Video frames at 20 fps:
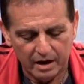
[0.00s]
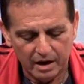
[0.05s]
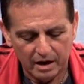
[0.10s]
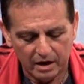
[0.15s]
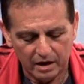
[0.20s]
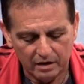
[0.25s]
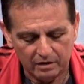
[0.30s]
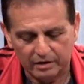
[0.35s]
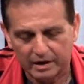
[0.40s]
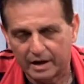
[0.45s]

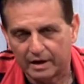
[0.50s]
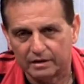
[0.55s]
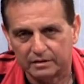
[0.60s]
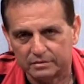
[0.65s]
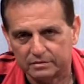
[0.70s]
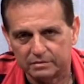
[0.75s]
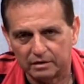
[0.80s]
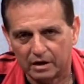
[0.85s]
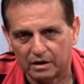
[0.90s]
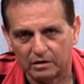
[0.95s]
I
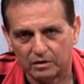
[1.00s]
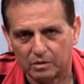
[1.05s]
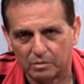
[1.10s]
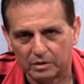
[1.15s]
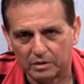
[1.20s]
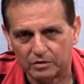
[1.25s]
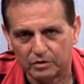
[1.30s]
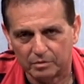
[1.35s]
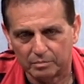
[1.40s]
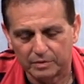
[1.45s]
don't know what
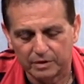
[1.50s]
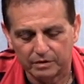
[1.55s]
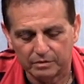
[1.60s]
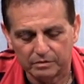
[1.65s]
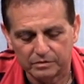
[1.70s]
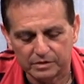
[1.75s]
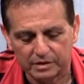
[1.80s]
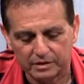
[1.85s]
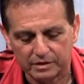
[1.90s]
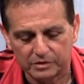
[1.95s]
term to
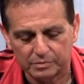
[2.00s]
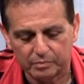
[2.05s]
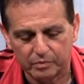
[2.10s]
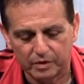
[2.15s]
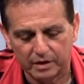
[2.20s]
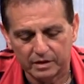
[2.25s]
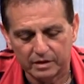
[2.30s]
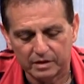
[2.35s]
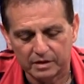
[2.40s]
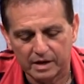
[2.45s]
use at this point.